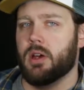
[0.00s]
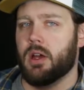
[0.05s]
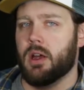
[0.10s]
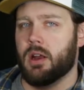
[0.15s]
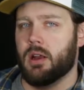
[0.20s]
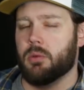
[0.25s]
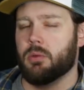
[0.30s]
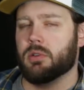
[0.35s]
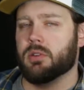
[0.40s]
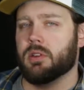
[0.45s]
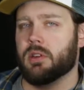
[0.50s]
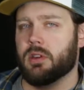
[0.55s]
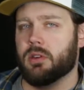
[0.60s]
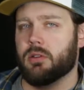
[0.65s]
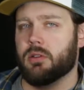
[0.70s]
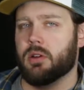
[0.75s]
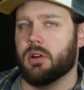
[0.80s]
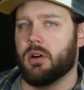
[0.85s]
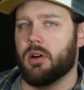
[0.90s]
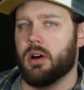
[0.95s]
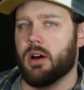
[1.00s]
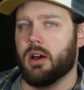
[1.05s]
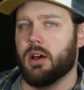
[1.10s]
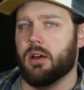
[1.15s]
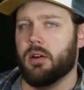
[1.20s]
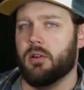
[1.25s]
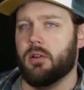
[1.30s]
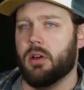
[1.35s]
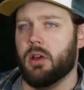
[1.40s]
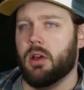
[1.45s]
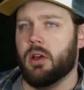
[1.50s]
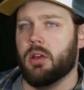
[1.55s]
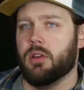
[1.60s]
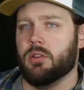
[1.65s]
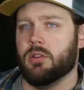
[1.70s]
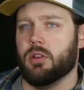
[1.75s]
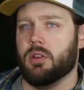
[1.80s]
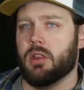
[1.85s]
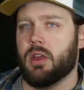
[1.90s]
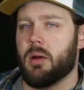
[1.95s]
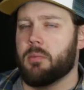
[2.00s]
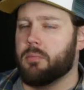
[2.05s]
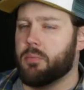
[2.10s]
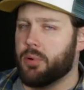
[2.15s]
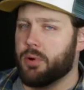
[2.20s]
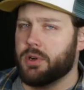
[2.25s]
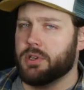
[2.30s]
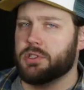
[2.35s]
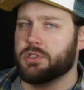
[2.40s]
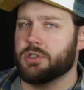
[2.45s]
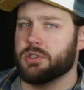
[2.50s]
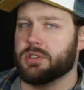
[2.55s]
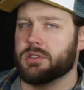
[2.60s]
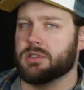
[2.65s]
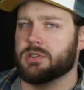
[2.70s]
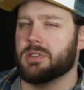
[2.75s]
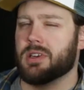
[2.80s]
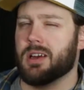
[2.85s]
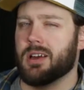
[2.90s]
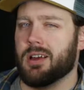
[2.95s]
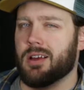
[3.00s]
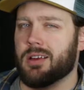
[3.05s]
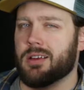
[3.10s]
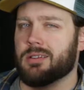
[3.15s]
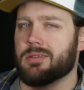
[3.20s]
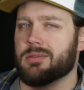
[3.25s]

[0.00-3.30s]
And it was legal in Ohio. So I'm pretty sure this is like